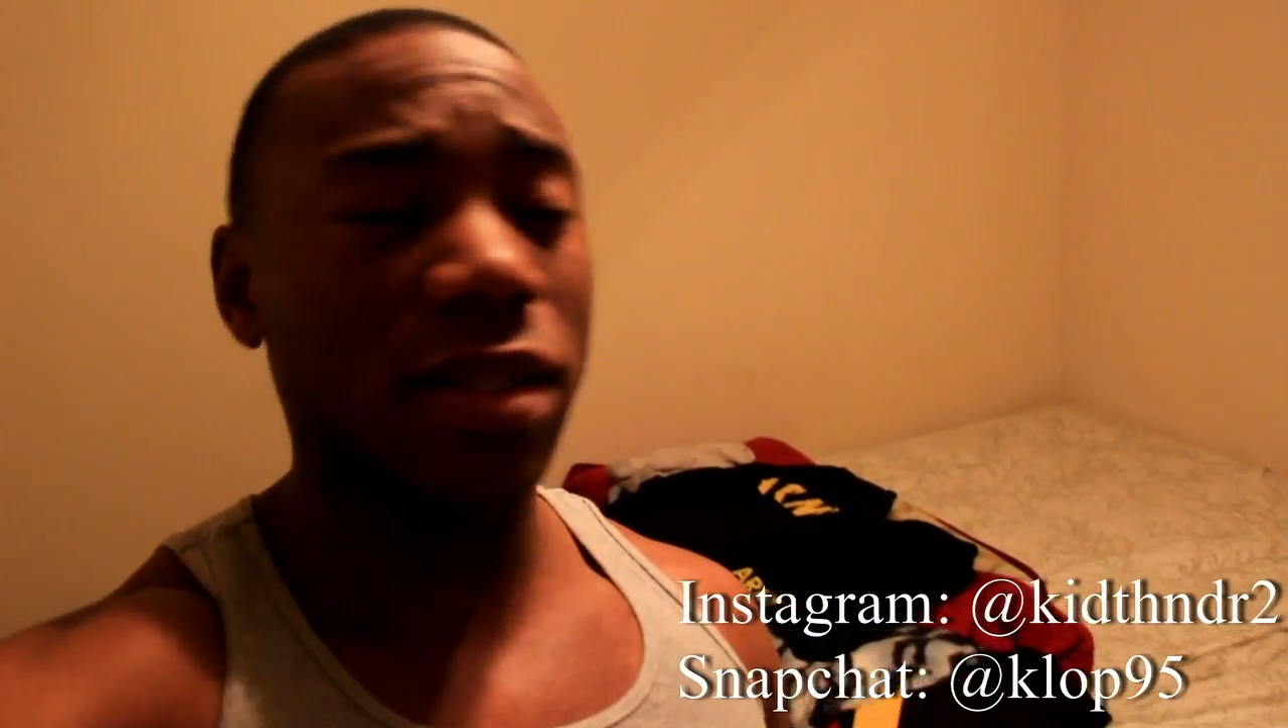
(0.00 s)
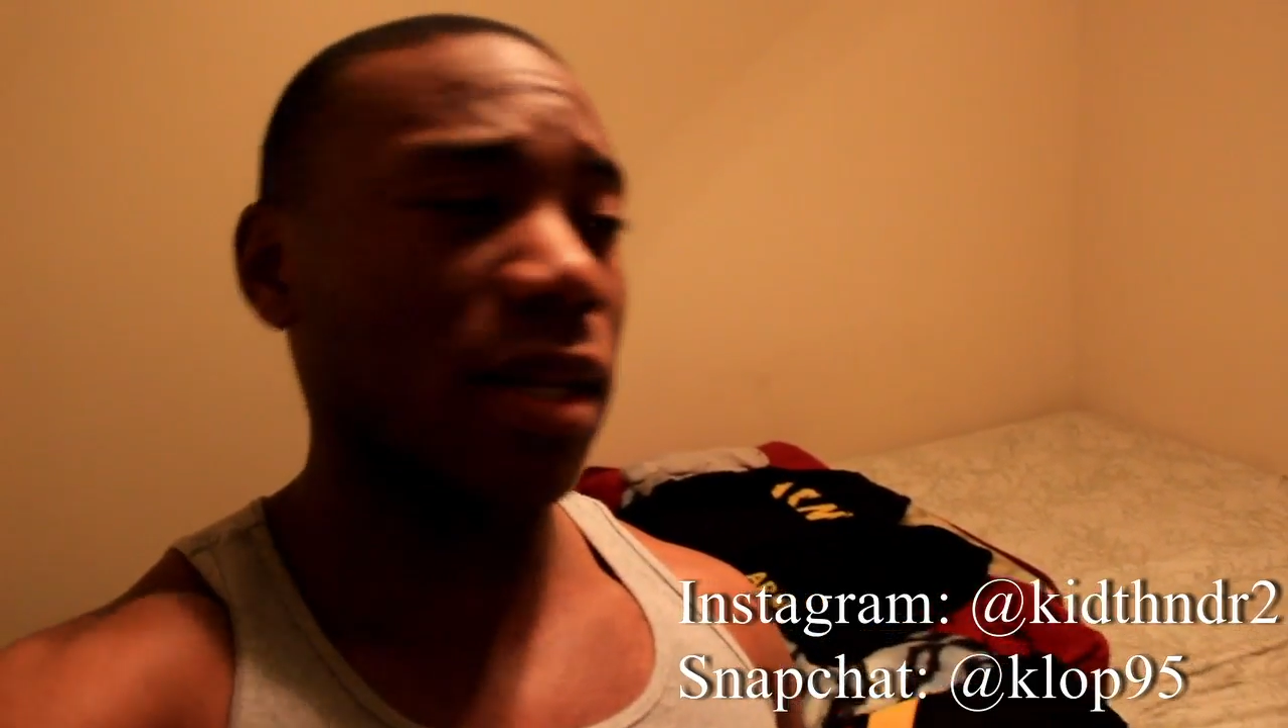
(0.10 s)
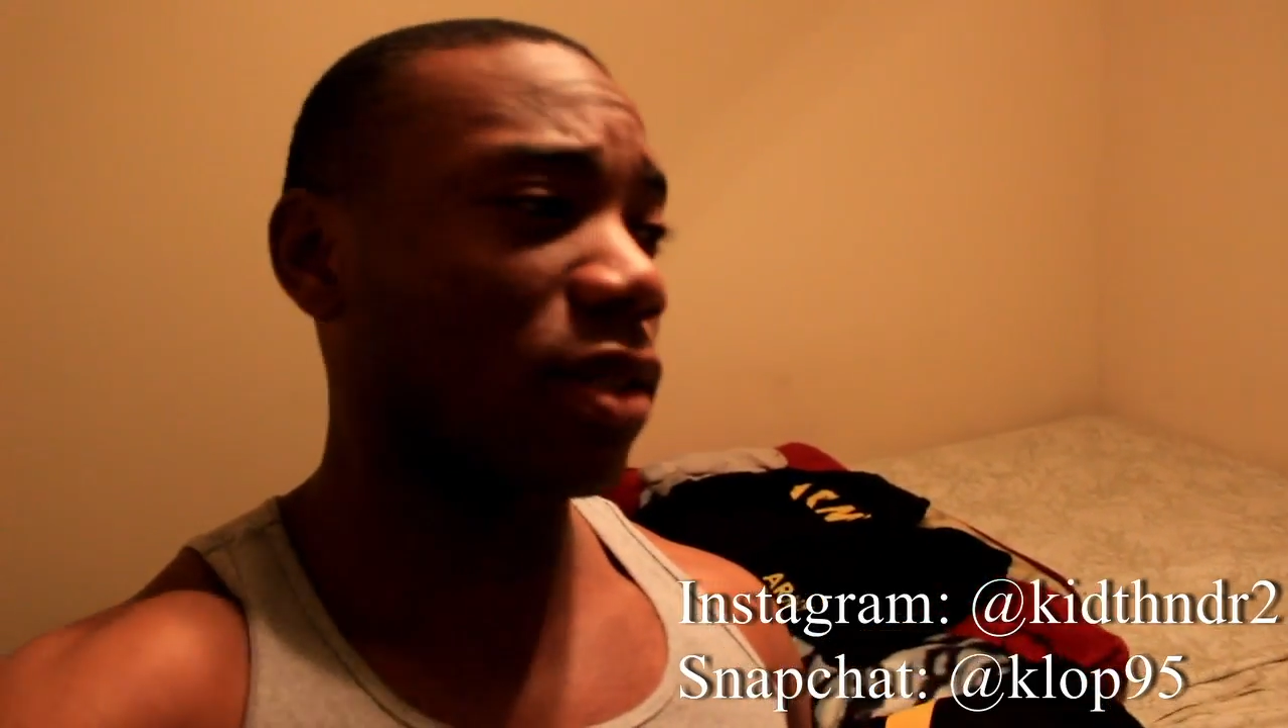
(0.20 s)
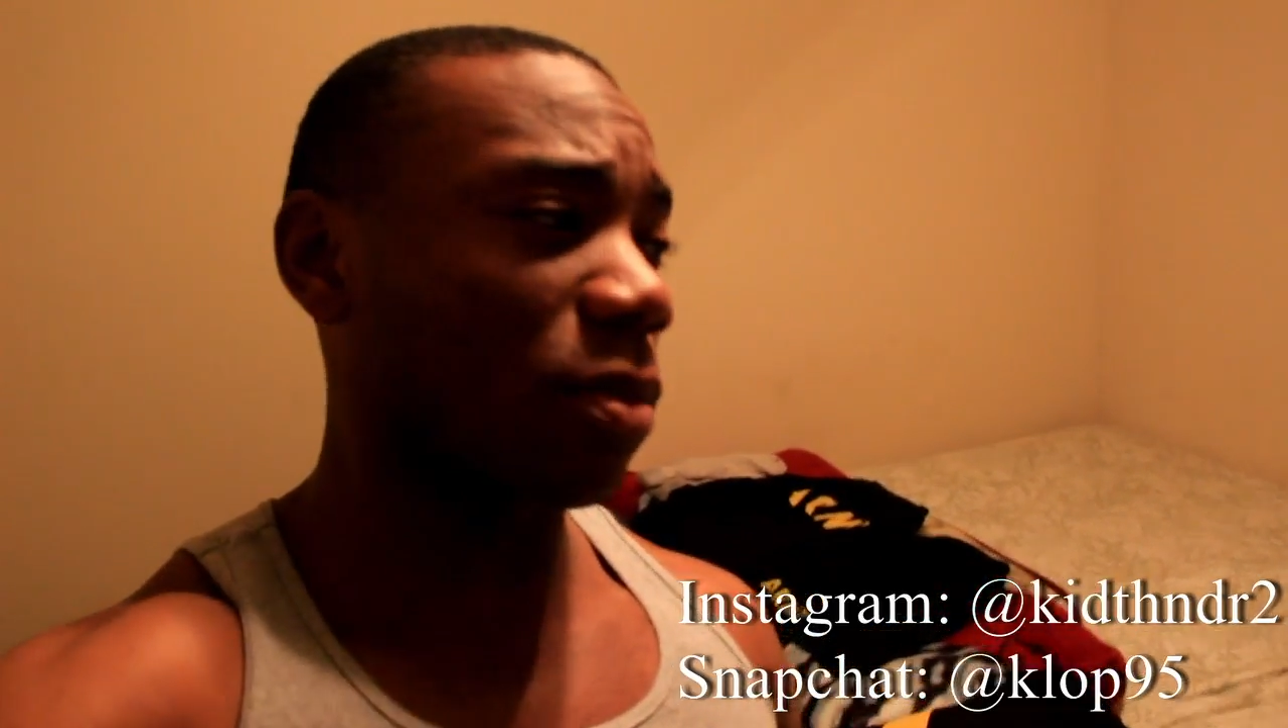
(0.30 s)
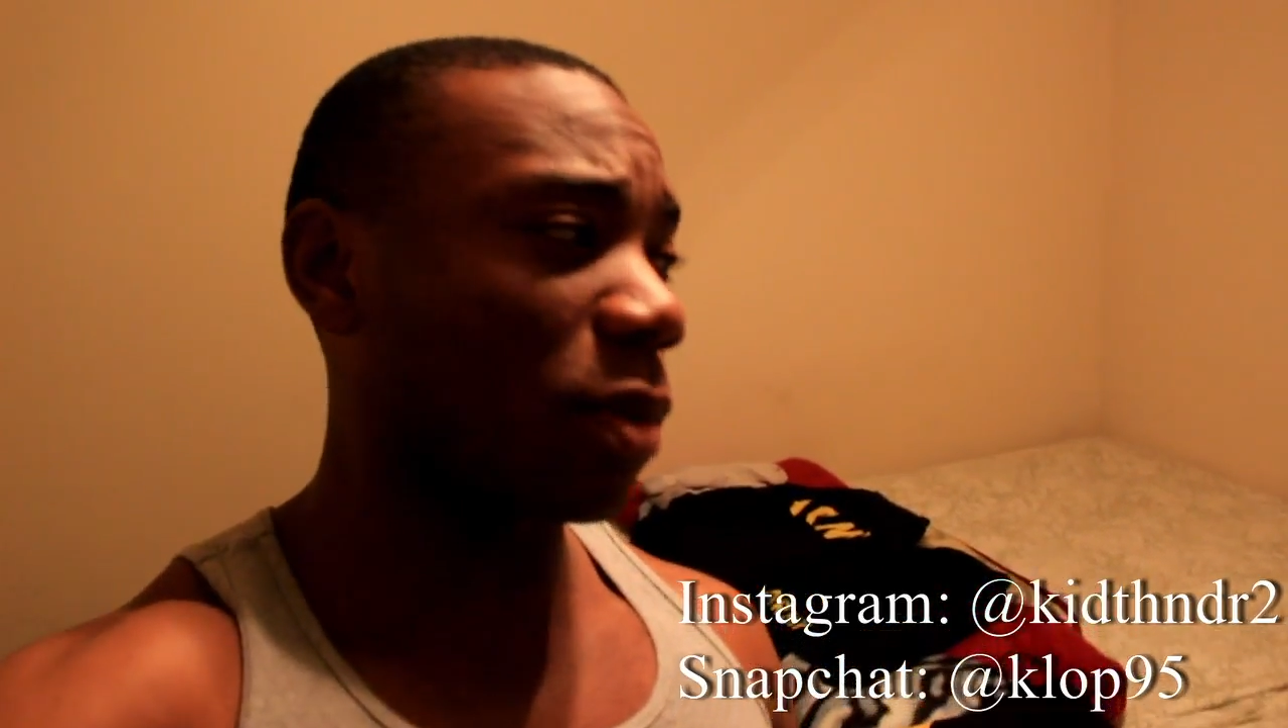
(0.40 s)

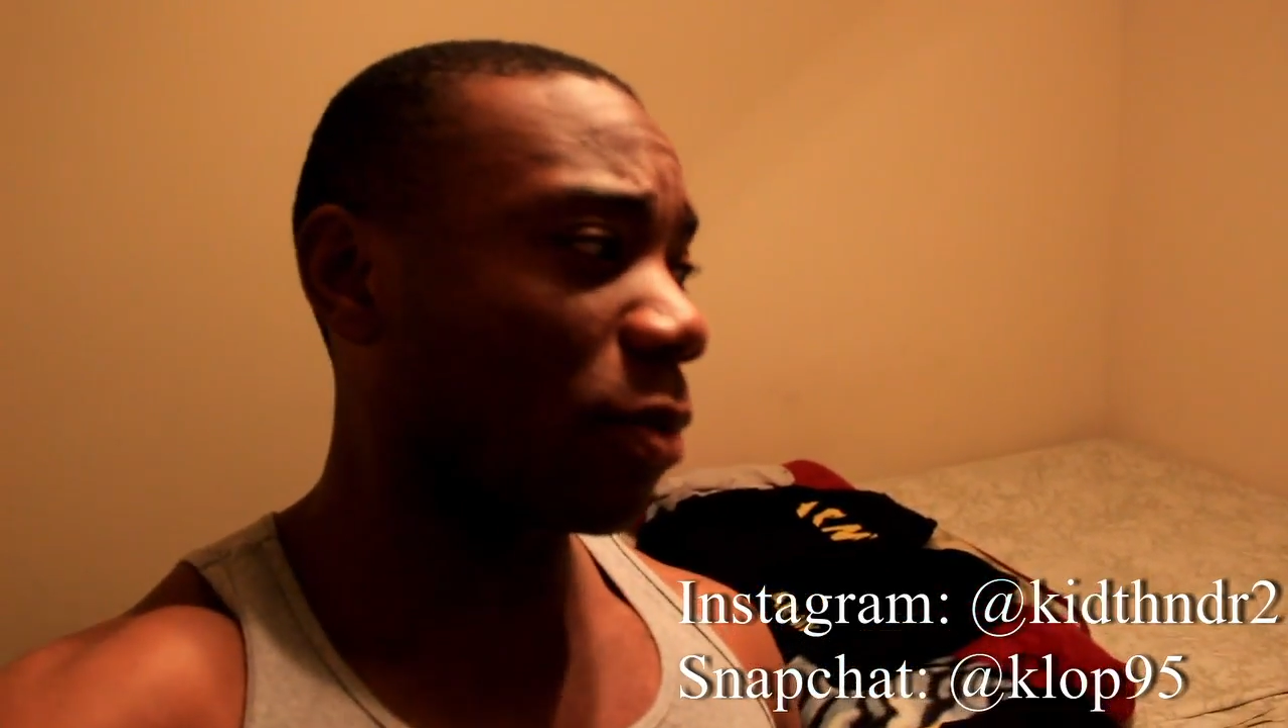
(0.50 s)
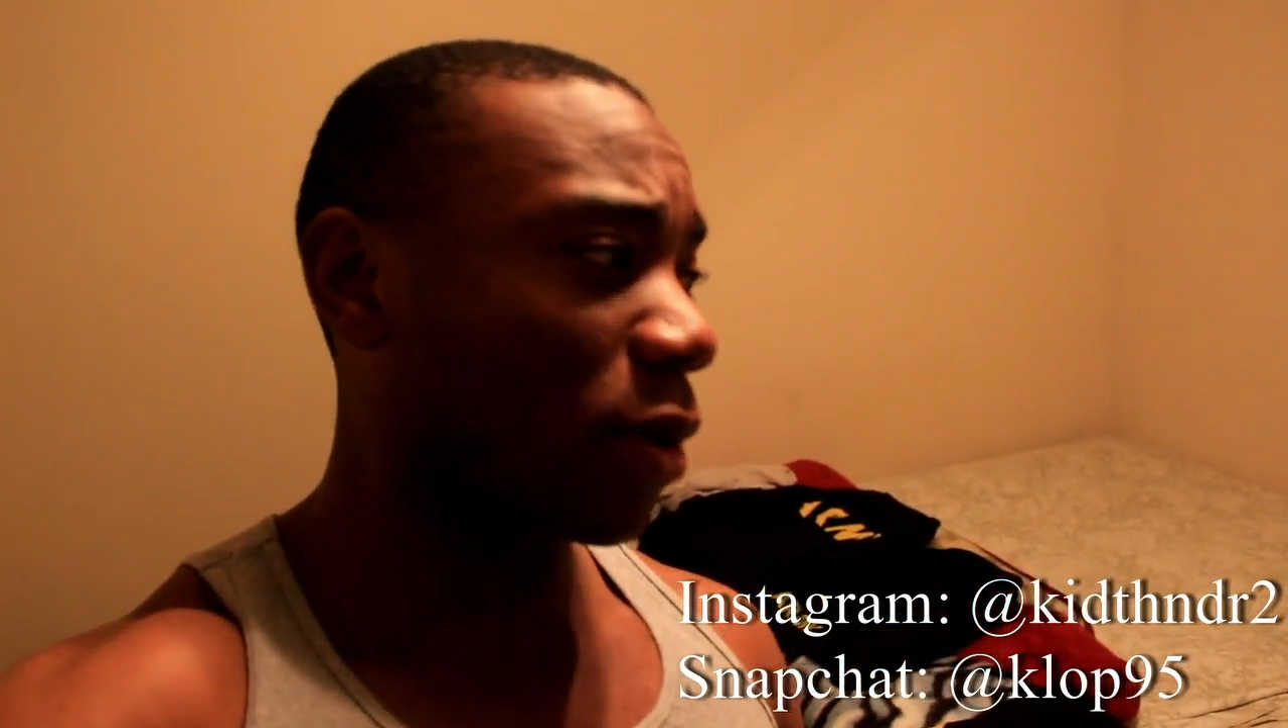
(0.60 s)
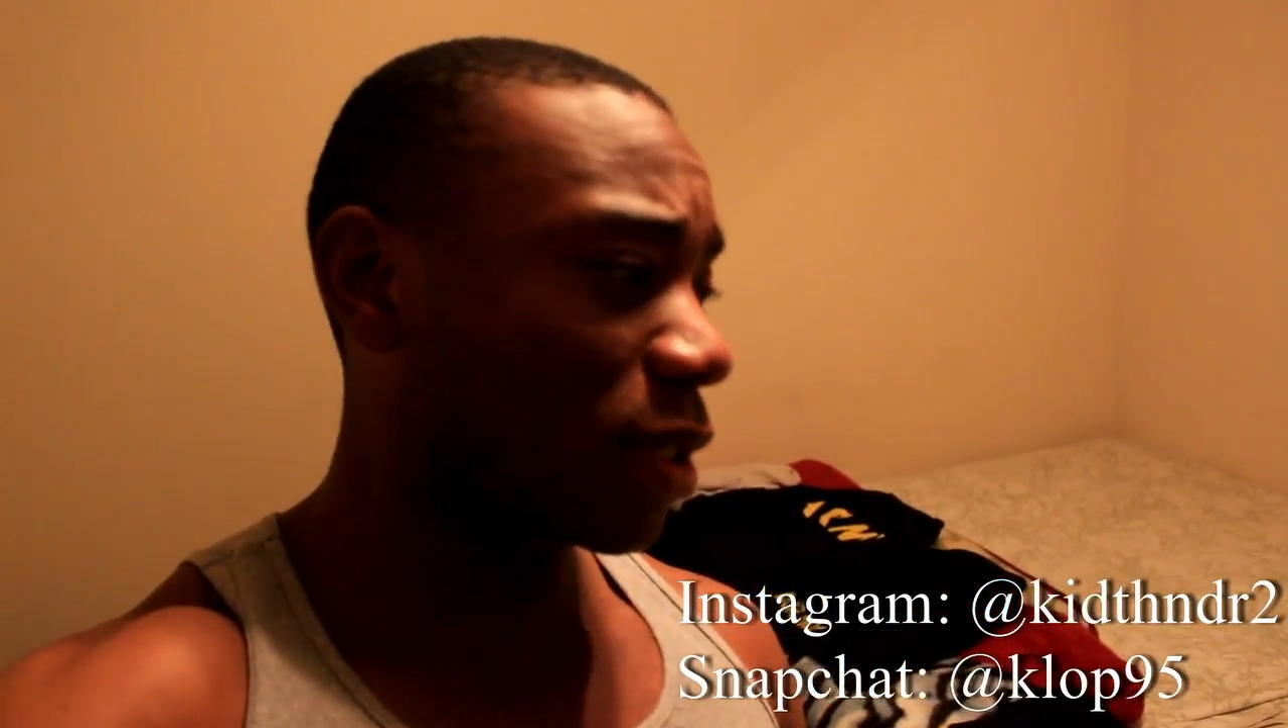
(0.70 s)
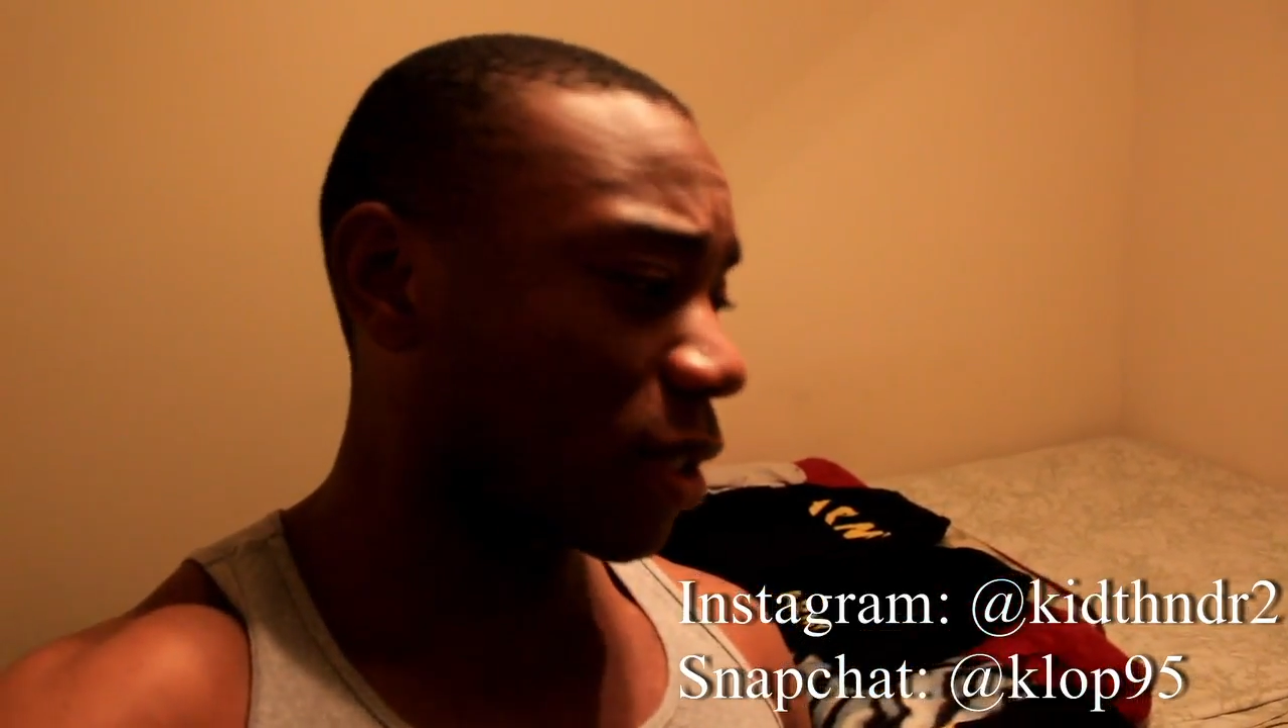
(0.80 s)
Today's going to be a pretty